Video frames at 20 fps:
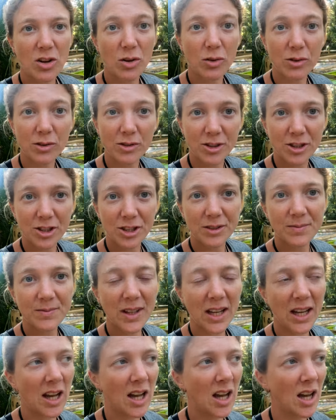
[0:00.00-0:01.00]
launch.
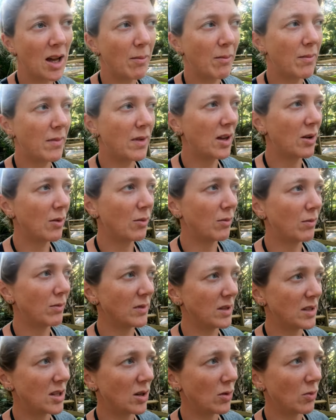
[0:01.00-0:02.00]
Um,
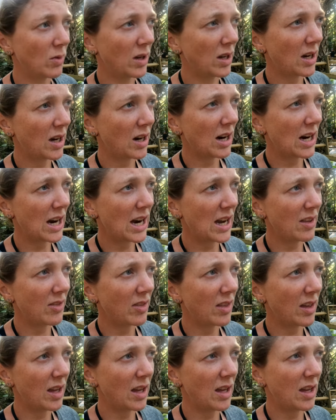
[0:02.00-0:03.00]
so we are at
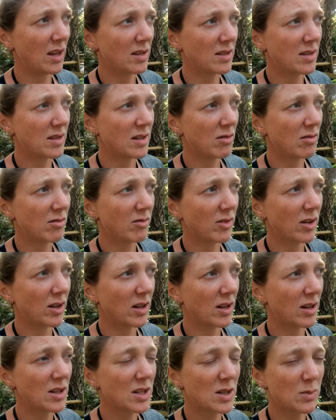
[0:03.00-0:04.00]
the
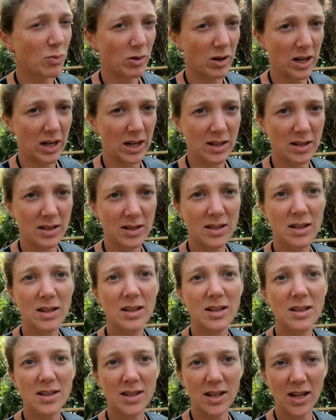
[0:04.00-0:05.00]
Silver Springs
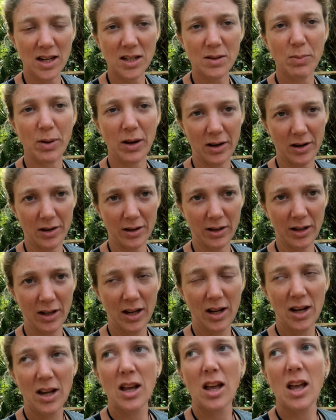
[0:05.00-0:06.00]
State Park.
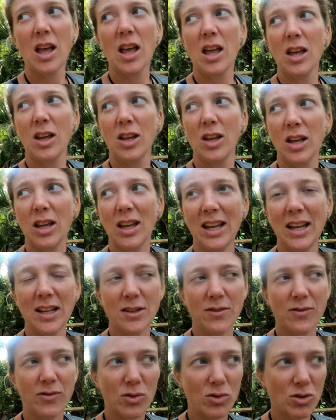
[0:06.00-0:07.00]
It
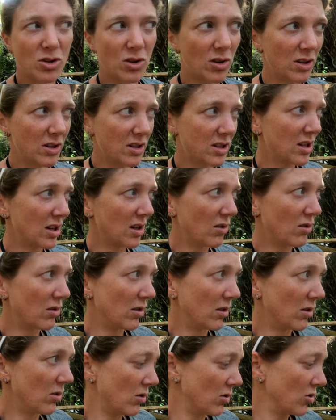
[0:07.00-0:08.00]
is $4 to la
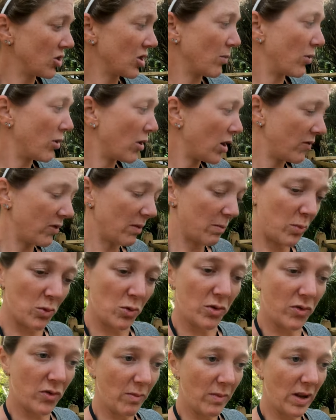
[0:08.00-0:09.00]
launch a private
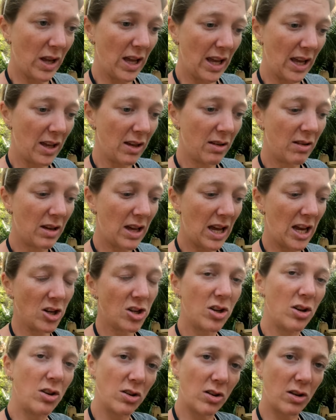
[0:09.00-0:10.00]
board from here and
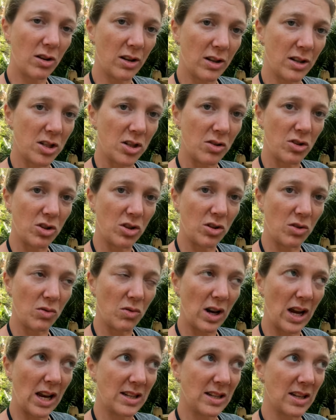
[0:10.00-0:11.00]
$2 to
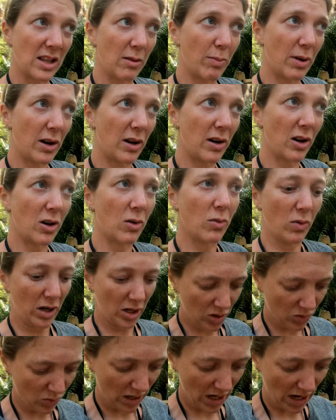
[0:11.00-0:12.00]
enter the park,
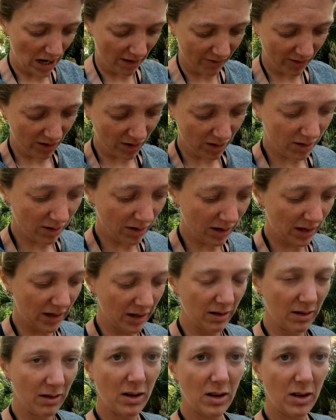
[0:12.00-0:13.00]
which we have our uh,